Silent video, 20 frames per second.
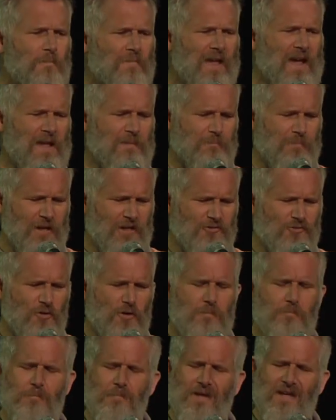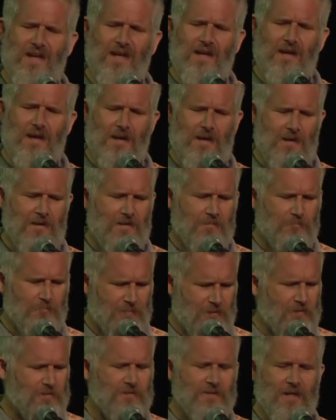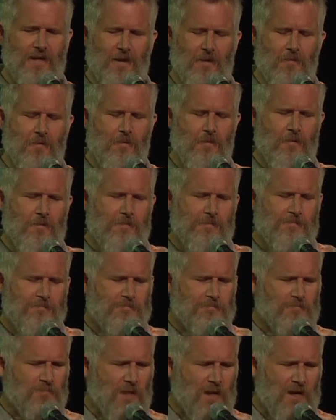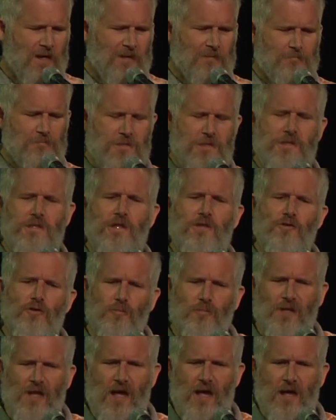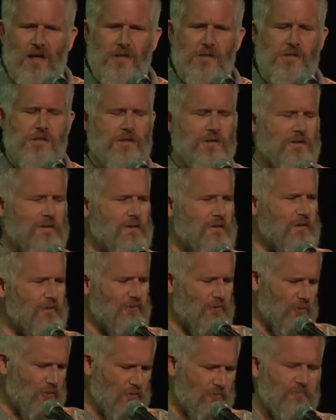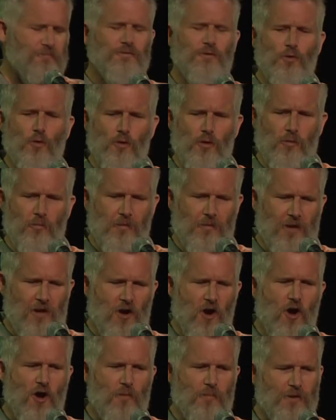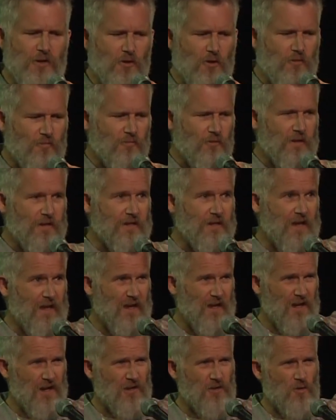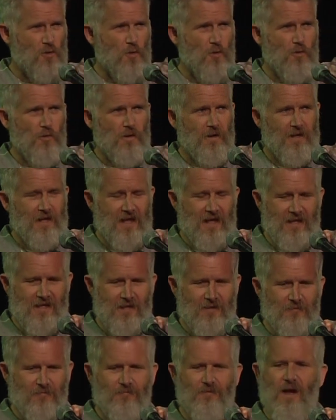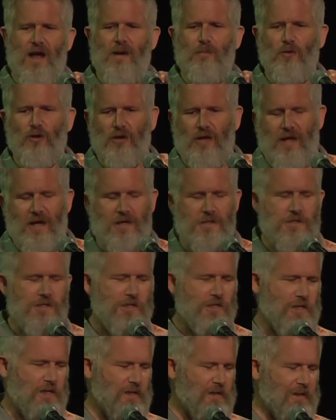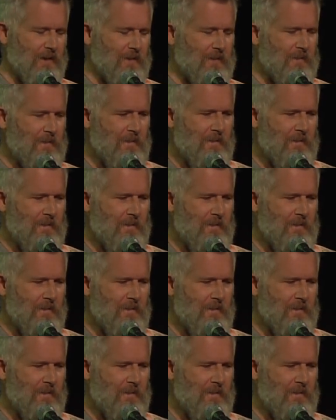and picture a big building, cinder blocks, dirt floor with a carpet over it, and a corrugated fiberglass ceiling.